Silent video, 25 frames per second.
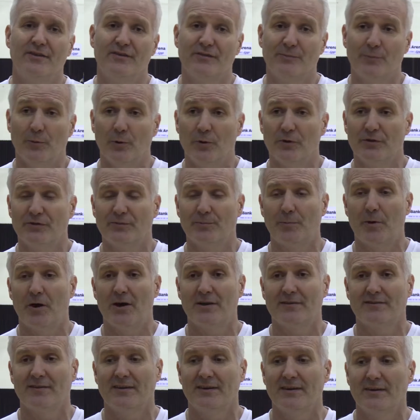smaller
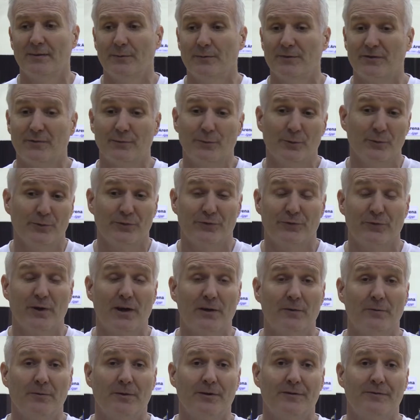spots, and it was a real
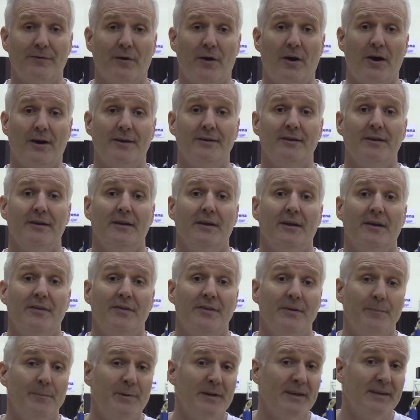struggle to find
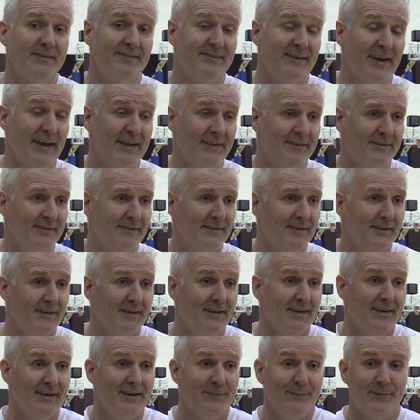the bigger talent.
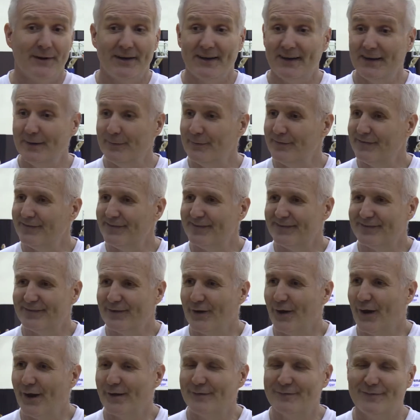But here was this
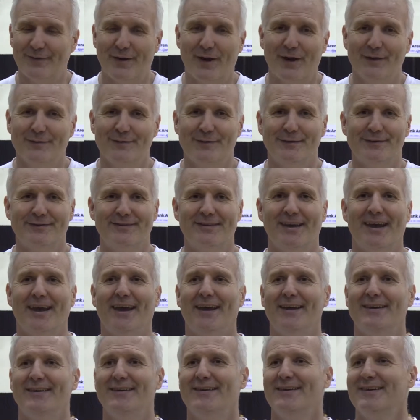guy,
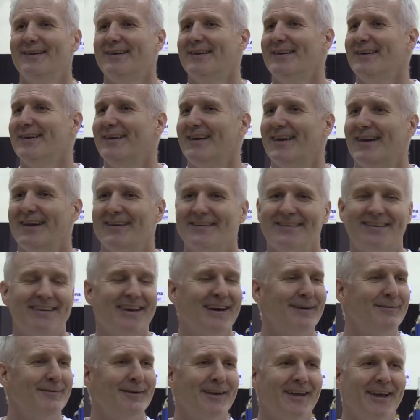5'10", and
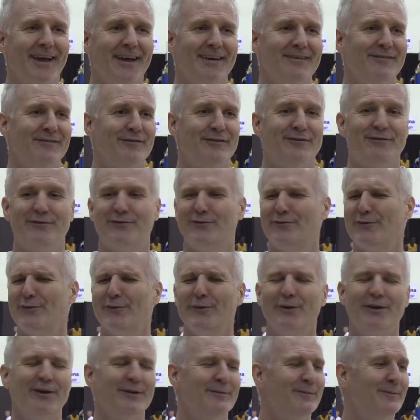coming out and
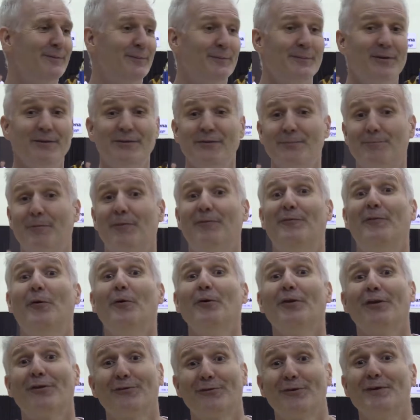shooting him. This is before
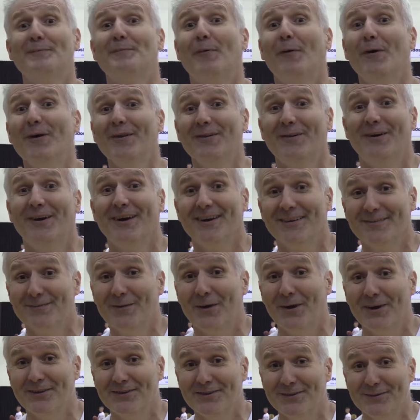the three-point line,
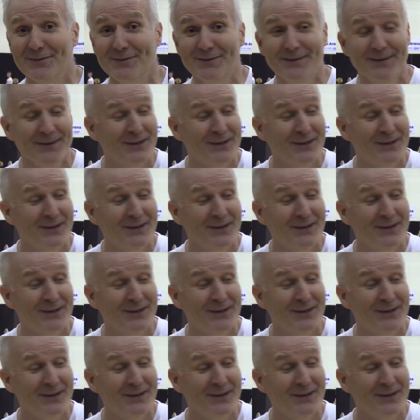mind you,